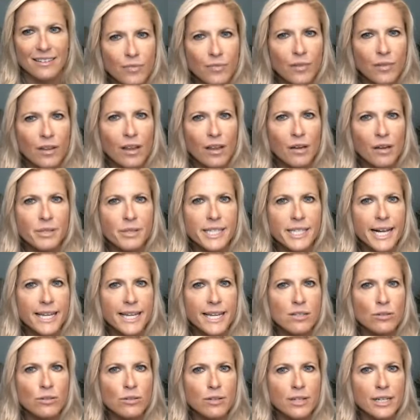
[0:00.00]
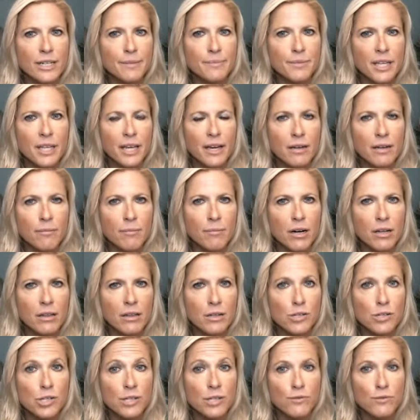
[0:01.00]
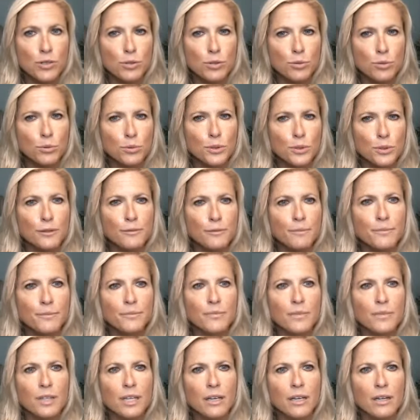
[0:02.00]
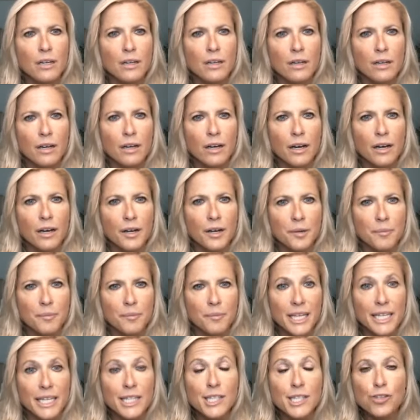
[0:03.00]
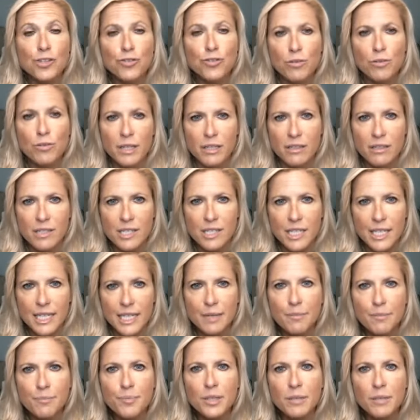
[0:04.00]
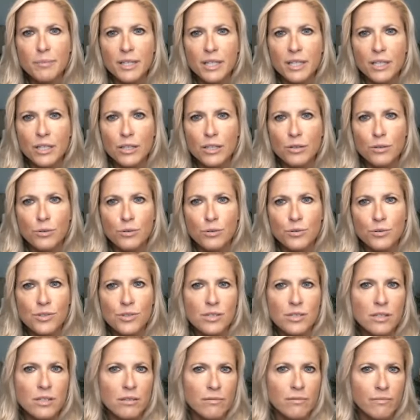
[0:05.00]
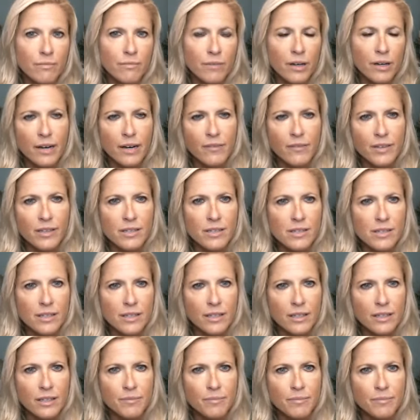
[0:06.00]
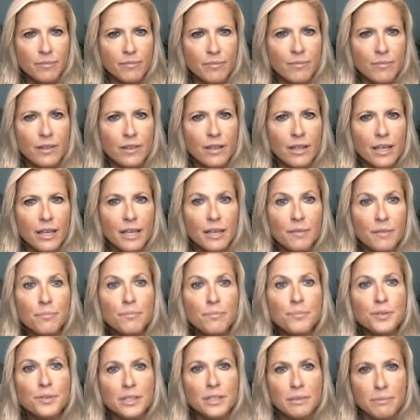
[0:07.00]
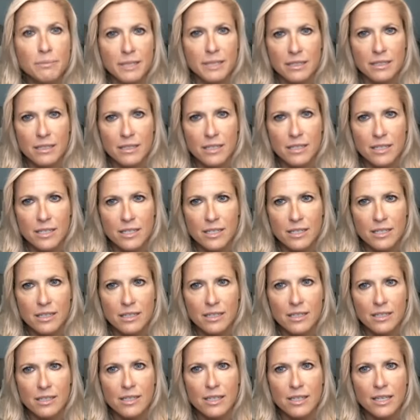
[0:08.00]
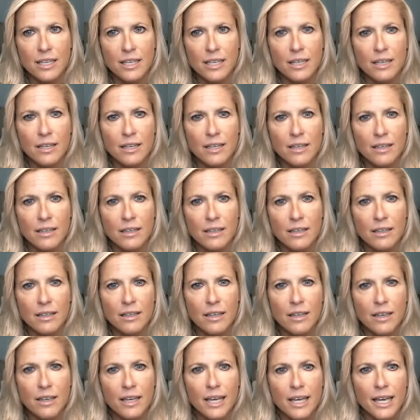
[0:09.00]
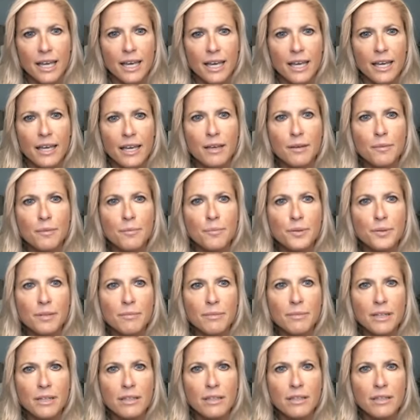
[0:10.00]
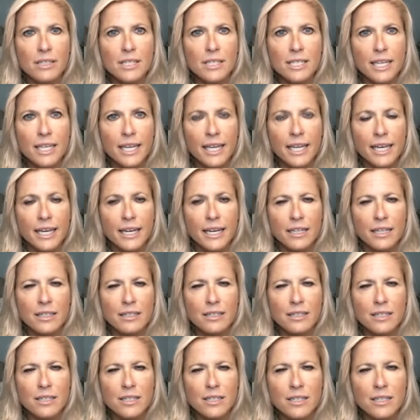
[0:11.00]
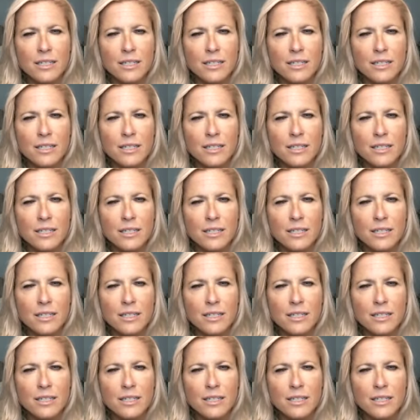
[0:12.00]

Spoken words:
I was guided to look up the etymology of tool. Instrument, implement used, obviously. Implement is the key. Implement and